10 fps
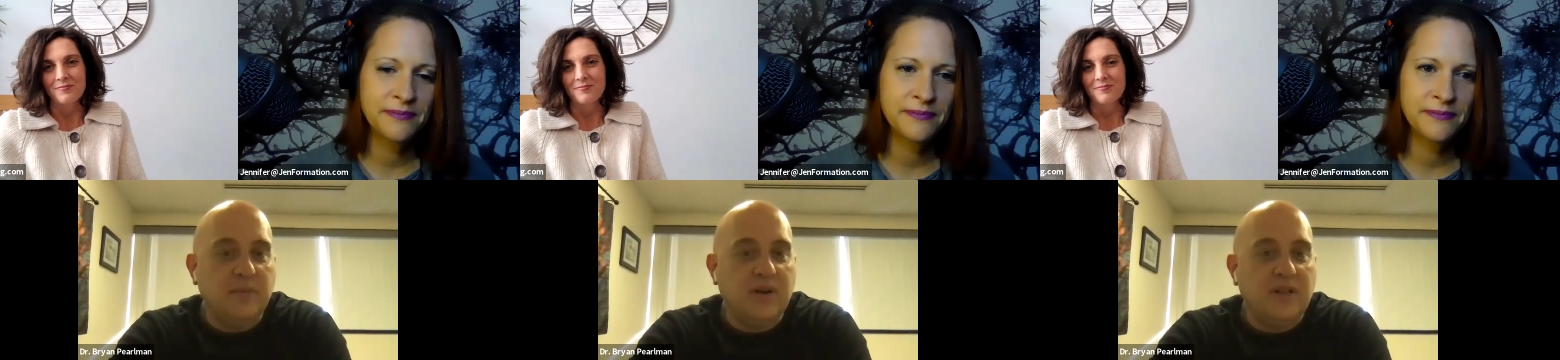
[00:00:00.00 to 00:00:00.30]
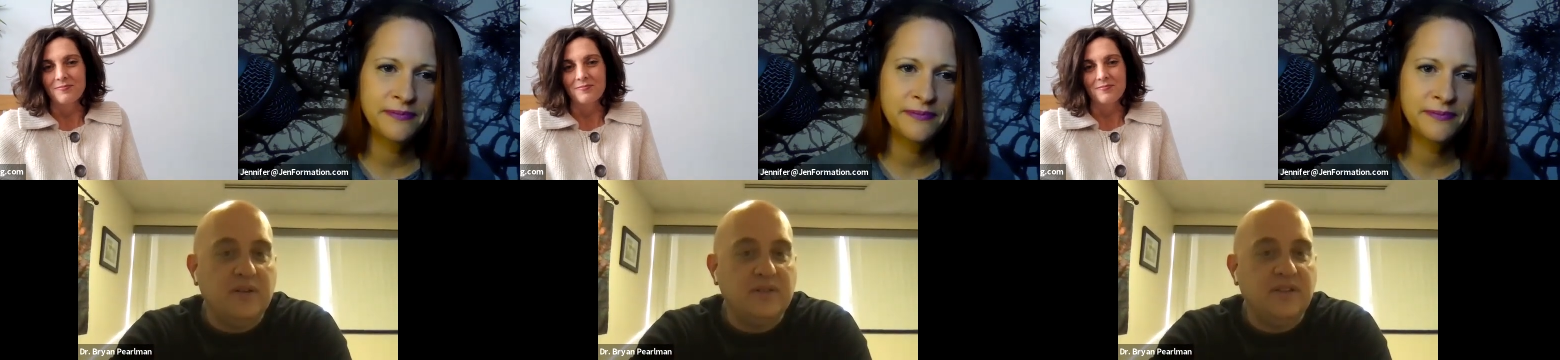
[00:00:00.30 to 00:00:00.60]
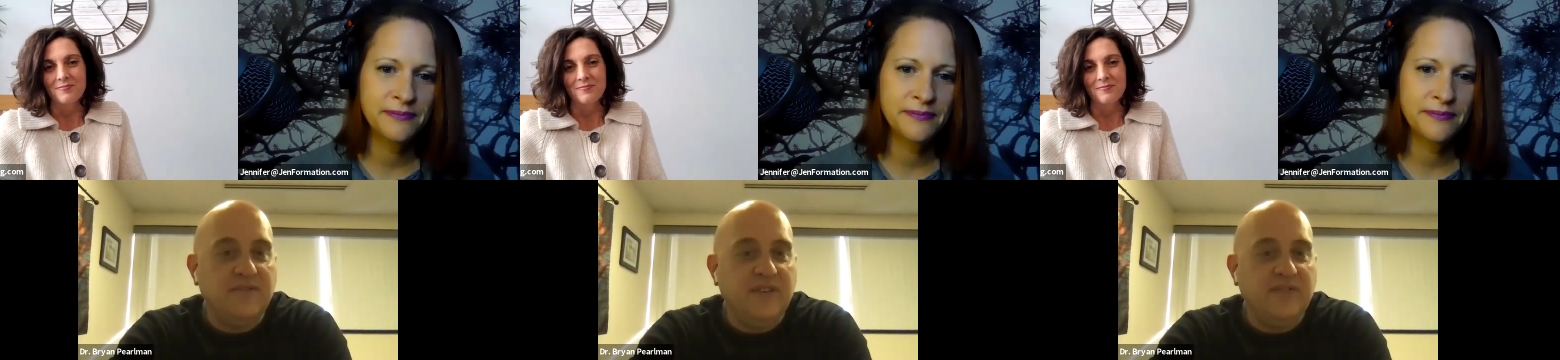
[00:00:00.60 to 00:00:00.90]
Speaker 1: we're somewhere
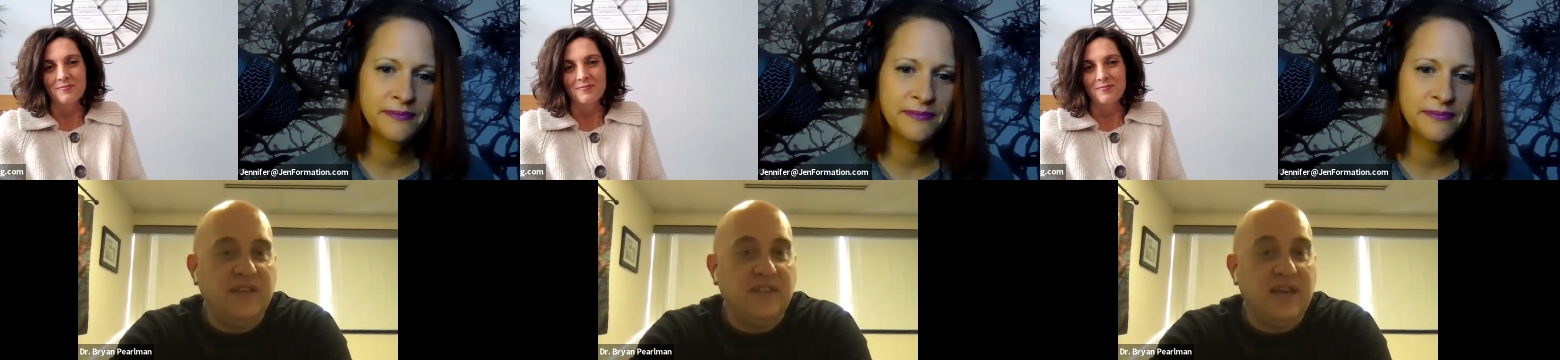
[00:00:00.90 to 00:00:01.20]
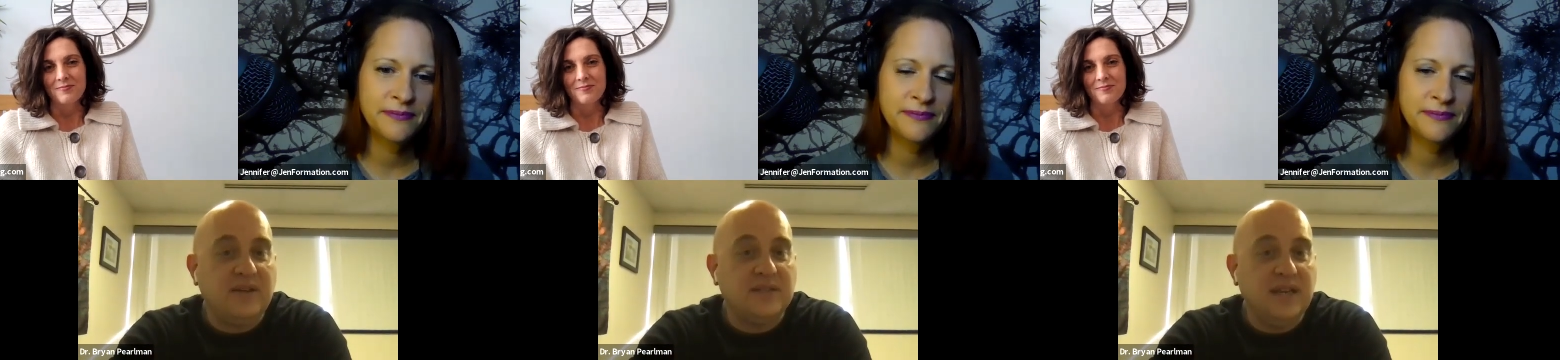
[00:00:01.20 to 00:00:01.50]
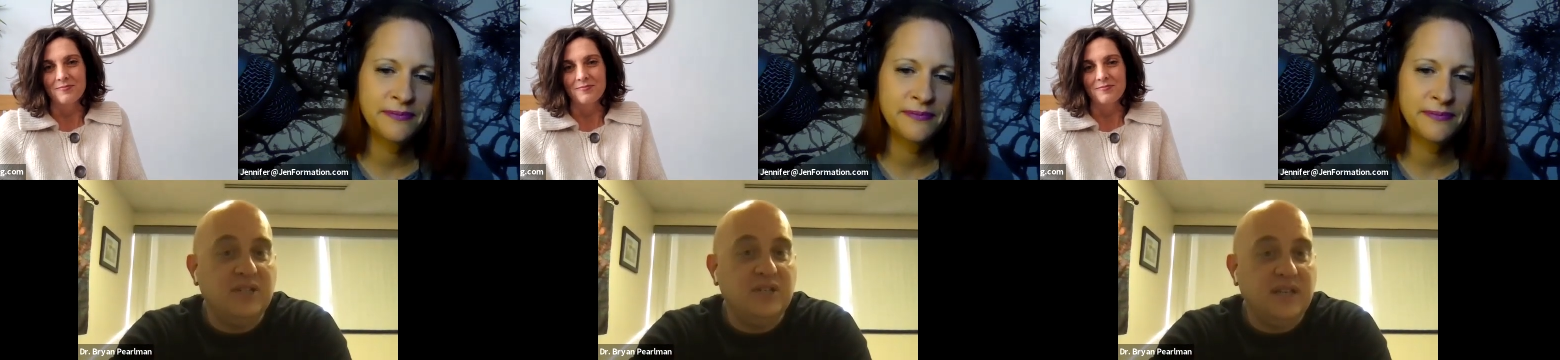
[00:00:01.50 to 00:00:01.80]
close to
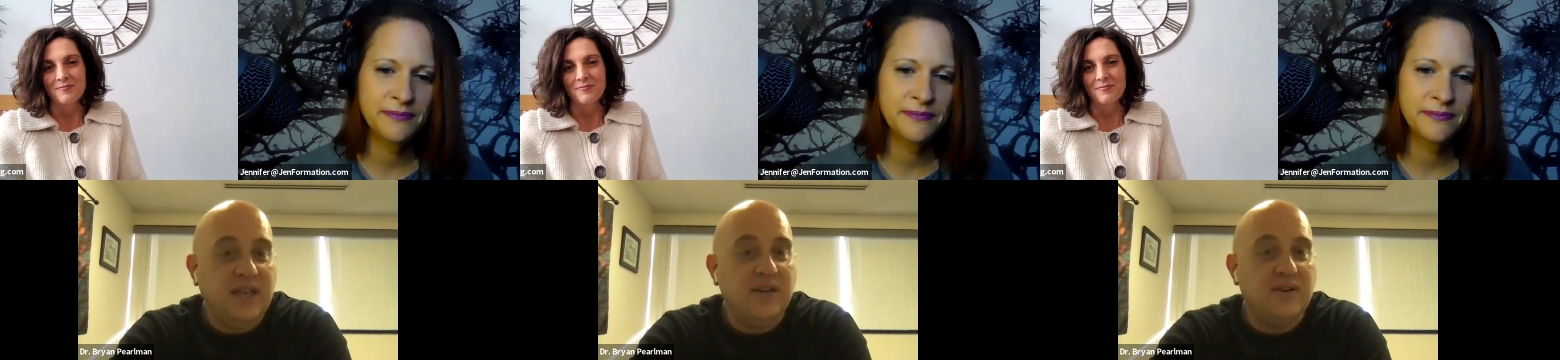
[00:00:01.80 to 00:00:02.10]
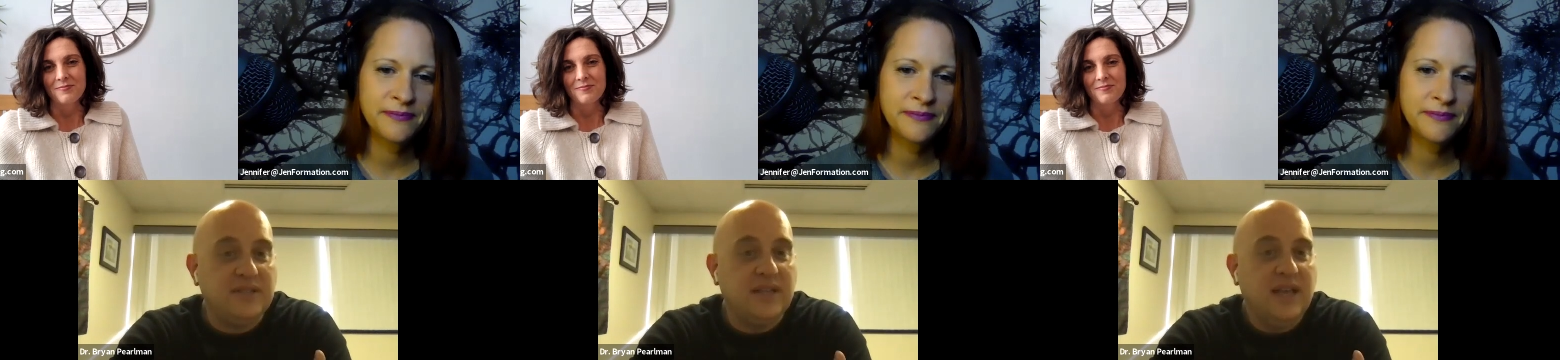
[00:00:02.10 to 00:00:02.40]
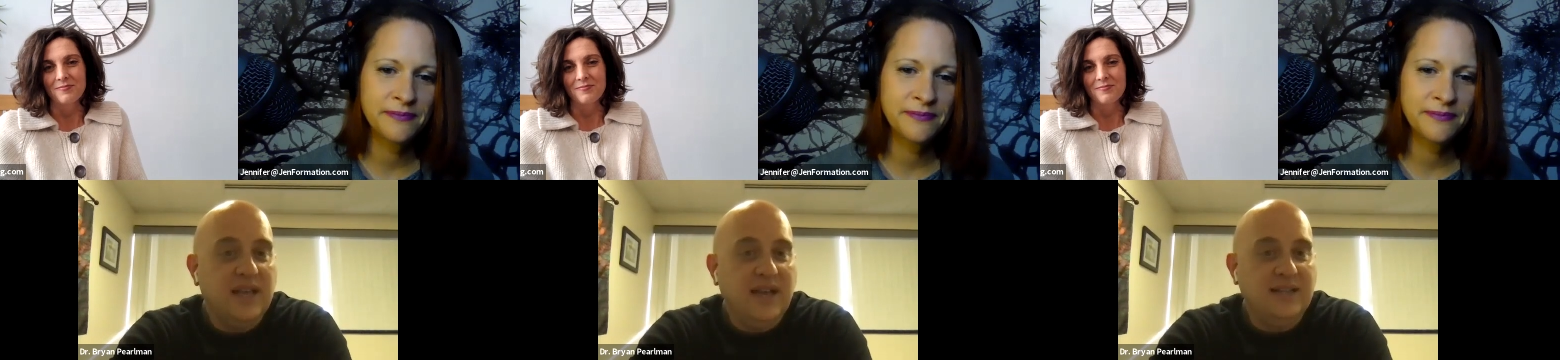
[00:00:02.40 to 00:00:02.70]
50,000
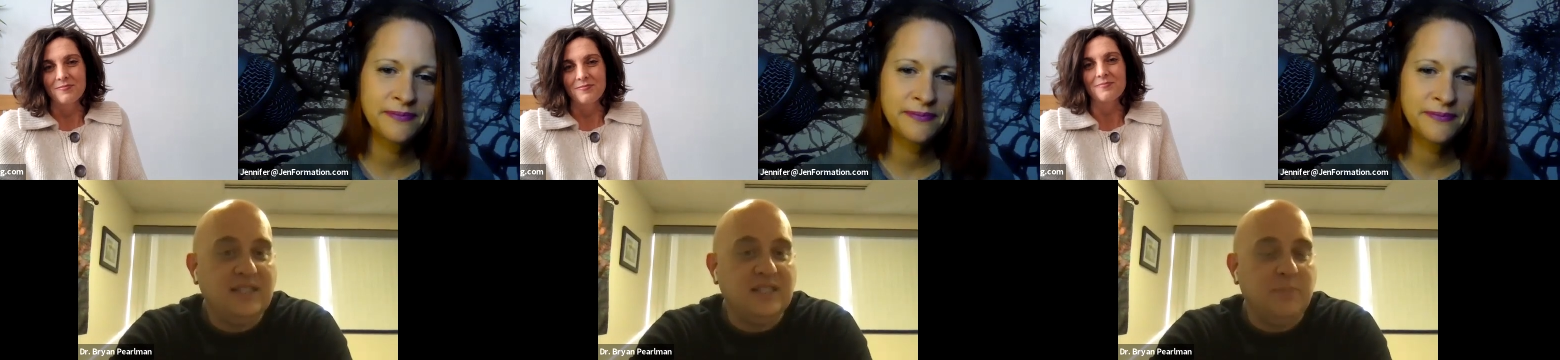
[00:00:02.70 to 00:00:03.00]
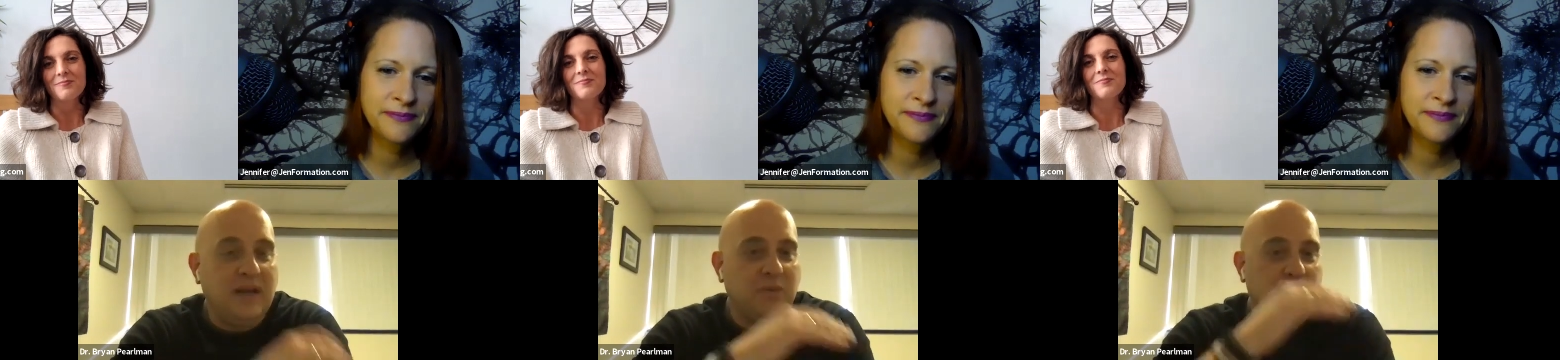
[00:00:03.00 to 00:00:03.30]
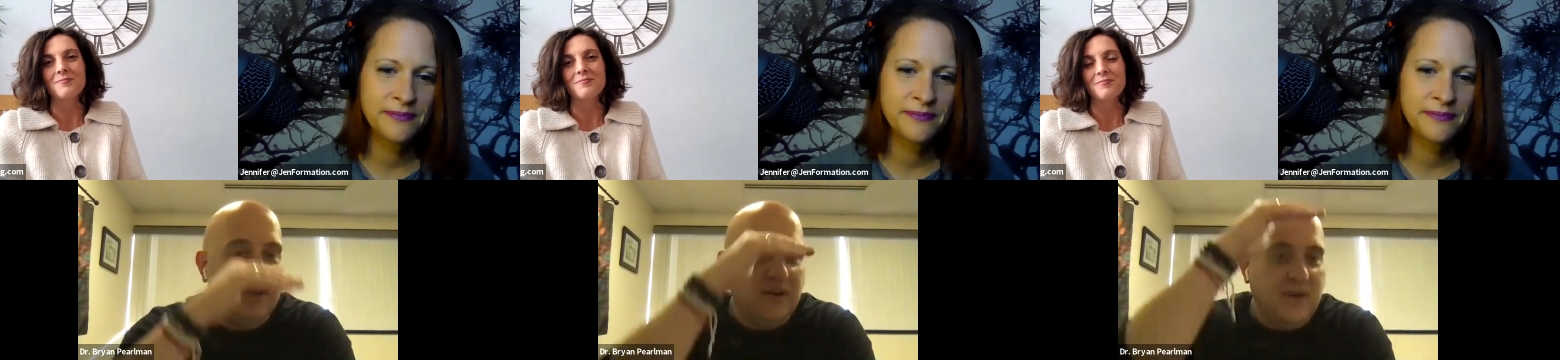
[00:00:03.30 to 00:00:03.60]
educators. I
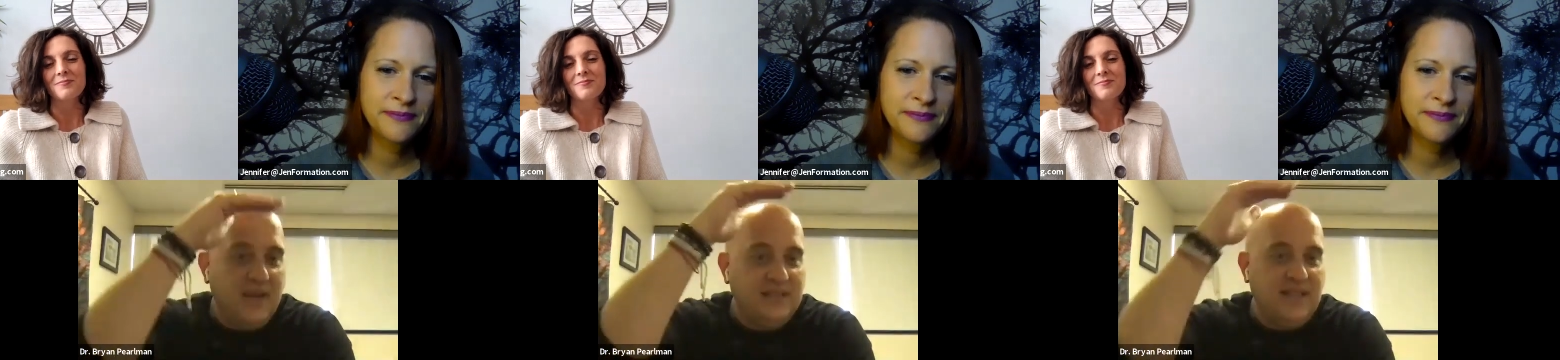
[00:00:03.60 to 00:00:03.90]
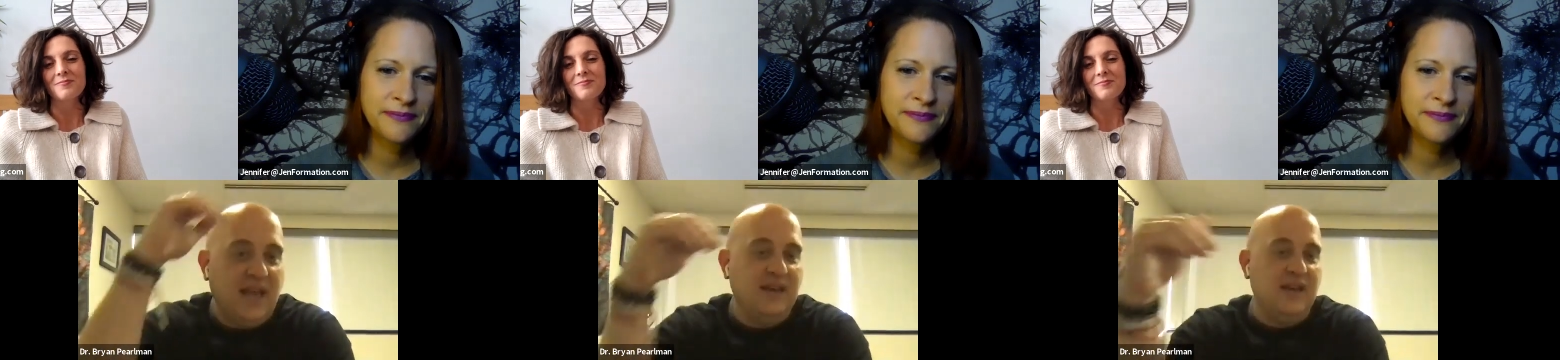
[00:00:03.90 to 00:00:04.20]
suspect we're going to